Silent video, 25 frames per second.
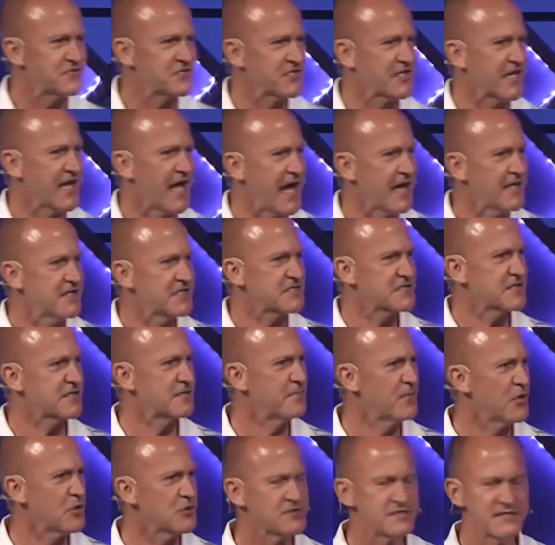the kindness, the
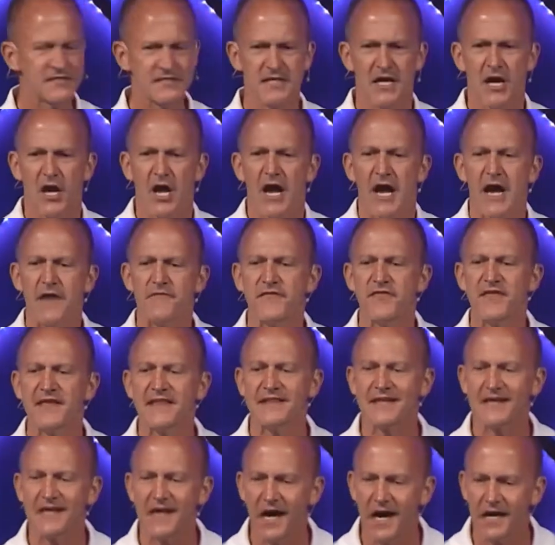mercies, everything
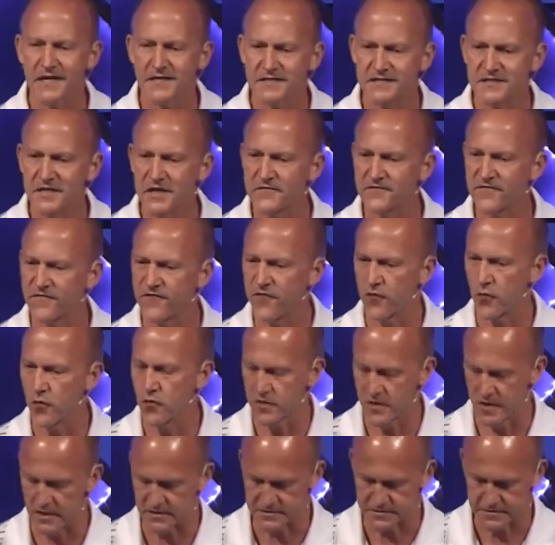that God has done for
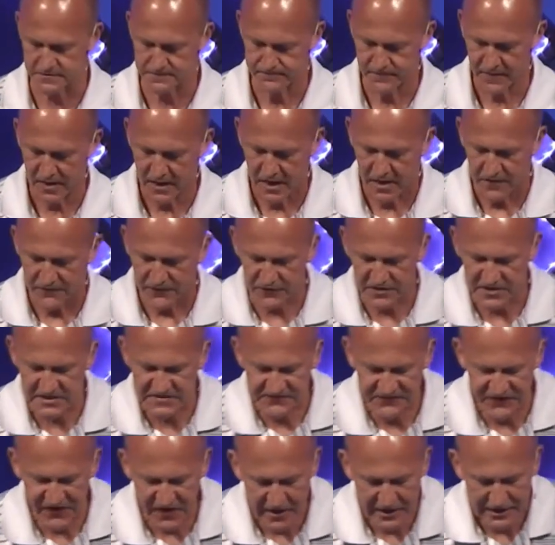us. For this
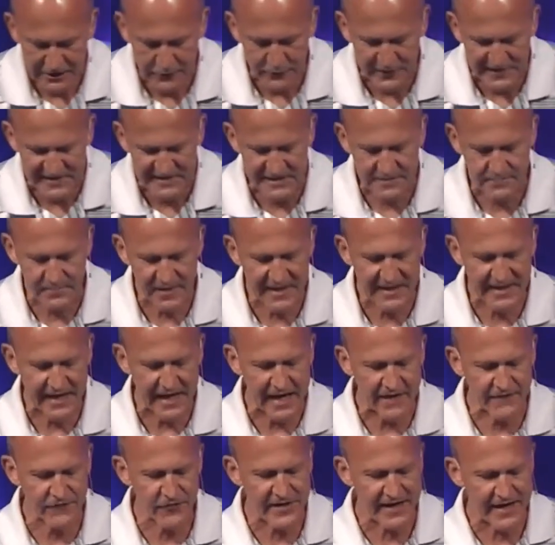very reason, make
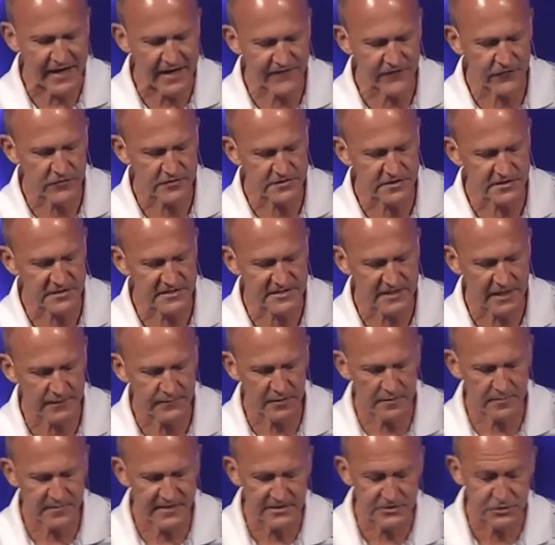every effort to
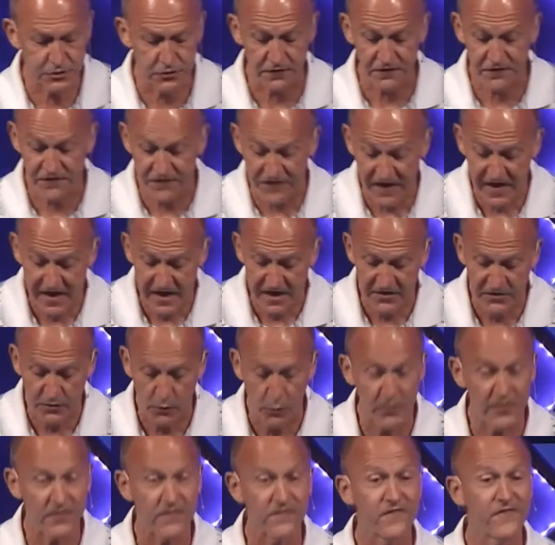supplement your faith
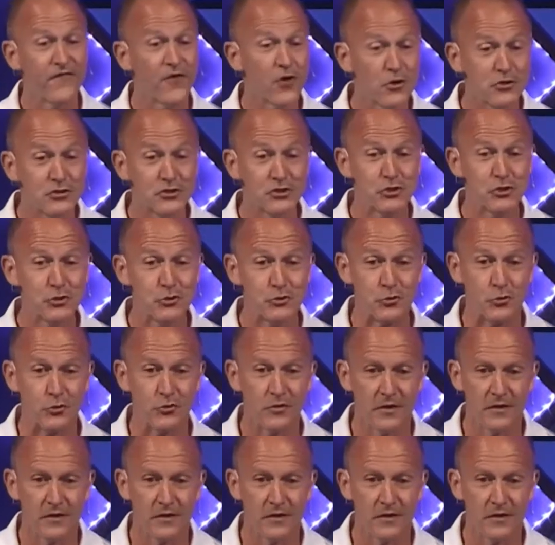with virtue.